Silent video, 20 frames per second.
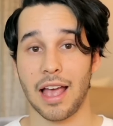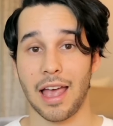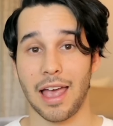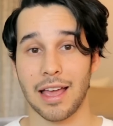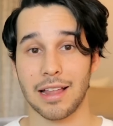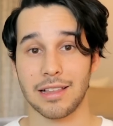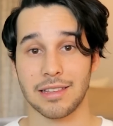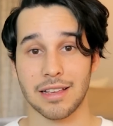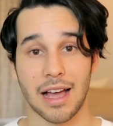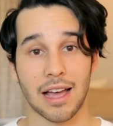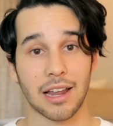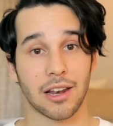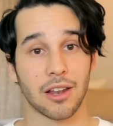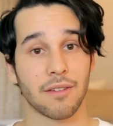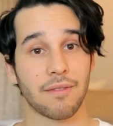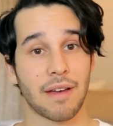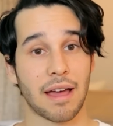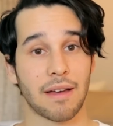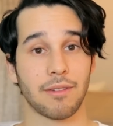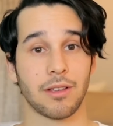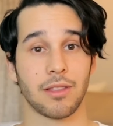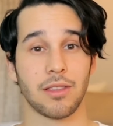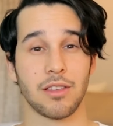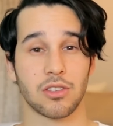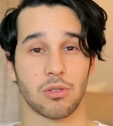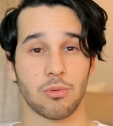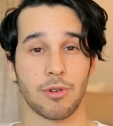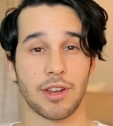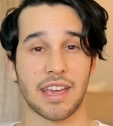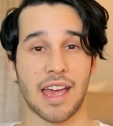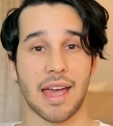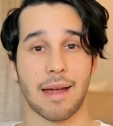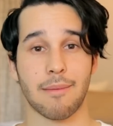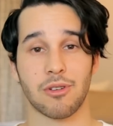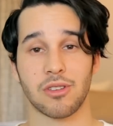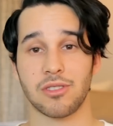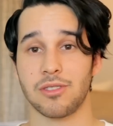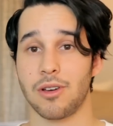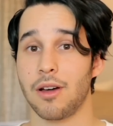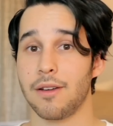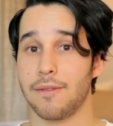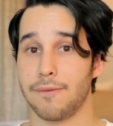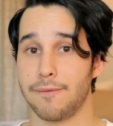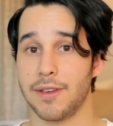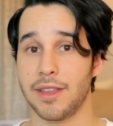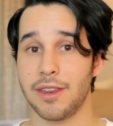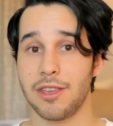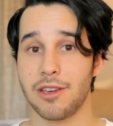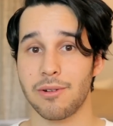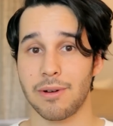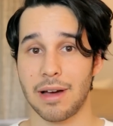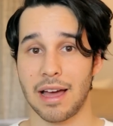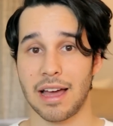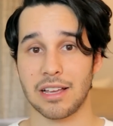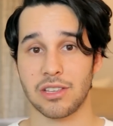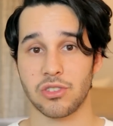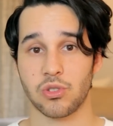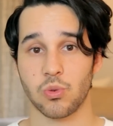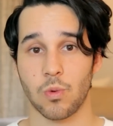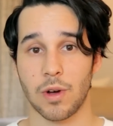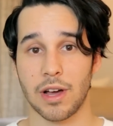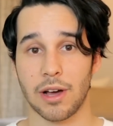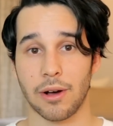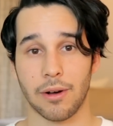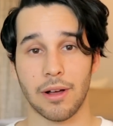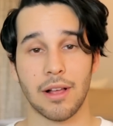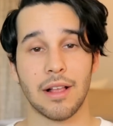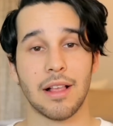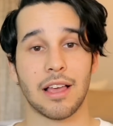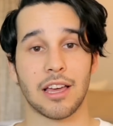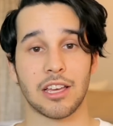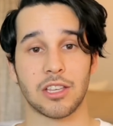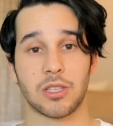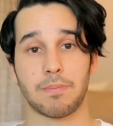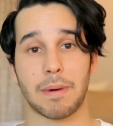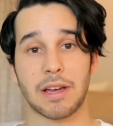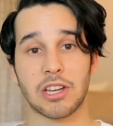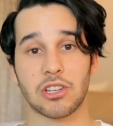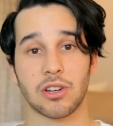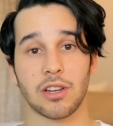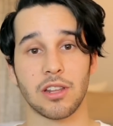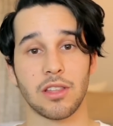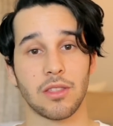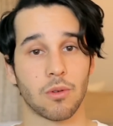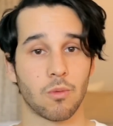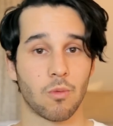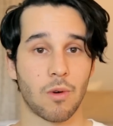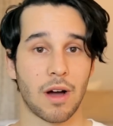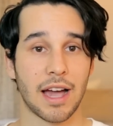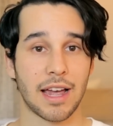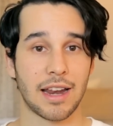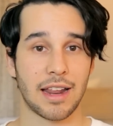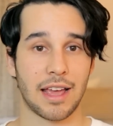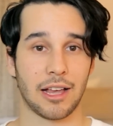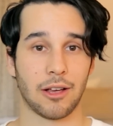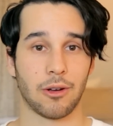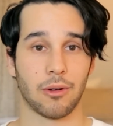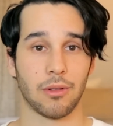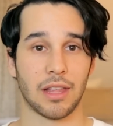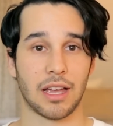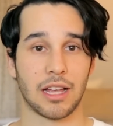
And I love having these 3 cameras on video as well, especially the wide angle